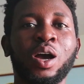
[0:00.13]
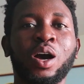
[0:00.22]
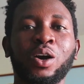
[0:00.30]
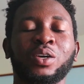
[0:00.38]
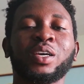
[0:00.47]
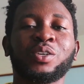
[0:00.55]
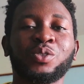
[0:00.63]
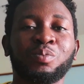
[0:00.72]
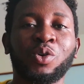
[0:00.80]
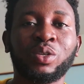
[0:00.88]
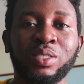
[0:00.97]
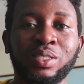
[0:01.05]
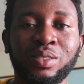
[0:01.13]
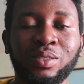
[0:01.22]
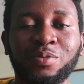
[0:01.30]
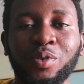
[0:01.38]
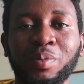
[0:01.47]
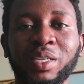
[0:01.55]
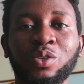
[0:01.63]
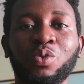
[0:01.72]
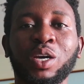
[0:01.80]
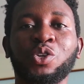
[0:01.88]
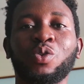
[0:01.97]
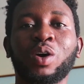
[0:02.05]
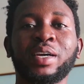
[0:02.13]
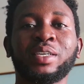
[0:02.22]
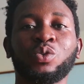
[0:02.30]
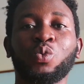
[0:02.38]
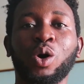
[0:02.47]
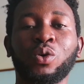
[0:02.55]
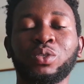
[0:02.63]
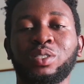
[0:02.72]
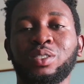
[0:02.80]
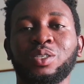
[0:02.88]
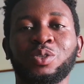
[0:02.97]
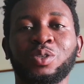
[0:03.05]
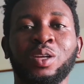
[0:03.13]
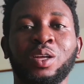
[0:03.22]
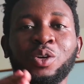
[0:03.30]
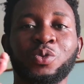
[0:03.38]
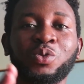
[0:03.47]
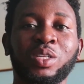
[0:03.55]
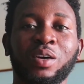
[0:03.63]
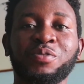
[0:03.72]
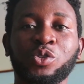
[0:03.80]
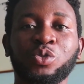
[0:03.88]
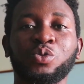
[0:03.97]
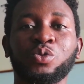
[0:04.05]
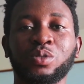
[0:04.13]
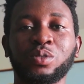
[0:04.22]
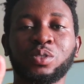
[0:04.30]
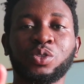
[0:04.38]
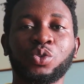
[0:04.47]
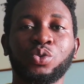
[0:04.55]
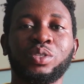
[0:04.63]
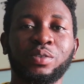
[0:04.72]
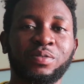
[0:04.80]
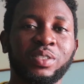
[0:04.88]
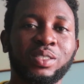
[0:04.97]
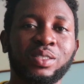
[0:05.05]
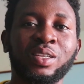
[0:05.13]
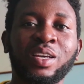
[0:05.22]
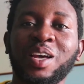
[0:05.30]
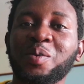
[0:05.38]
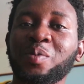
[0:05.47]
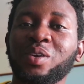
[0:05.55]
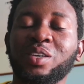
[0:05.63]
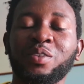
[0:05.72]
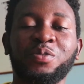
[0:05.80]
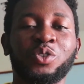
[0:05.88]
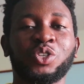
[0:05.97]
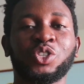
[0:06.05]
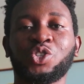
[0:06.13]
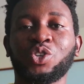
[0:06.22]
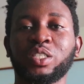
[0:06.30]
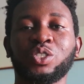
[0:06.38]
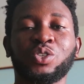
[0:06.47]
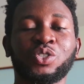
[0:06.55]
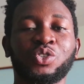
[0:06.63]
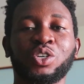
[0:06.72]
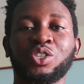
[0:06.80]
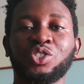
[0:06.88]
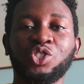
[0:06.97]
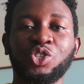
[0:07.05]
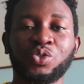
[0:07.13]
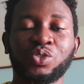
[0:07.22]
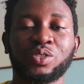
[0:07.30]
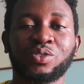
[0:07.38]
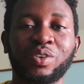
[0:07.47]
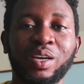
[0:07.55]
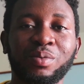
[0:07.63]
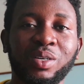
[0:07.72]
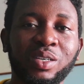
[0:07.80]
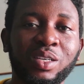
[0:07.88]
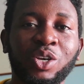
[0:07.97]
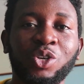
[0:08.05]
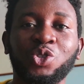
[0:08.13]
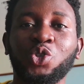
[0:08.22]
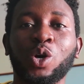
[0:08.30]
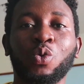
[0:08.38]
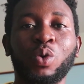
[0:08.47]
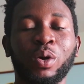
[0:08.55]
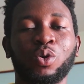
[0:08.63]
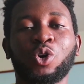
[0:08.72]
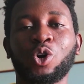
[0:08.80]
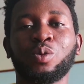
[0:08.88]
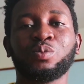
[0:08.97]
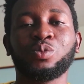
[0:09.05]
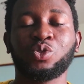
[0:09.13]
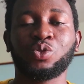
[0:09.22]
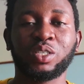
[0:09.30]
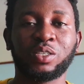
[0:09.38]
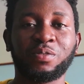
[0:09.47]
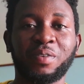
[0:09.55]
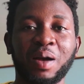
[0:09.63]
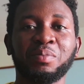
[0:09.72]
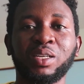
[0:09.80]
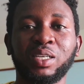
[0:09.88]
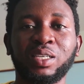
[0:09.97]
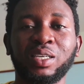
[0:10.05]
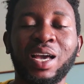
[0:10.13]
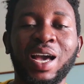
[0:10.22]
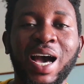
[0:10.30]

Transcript: Okay, good morning from anywhere you are in the world. Good afternoon, good evening. If you're just joining us, you're a new subscriber, you're welcome to this family.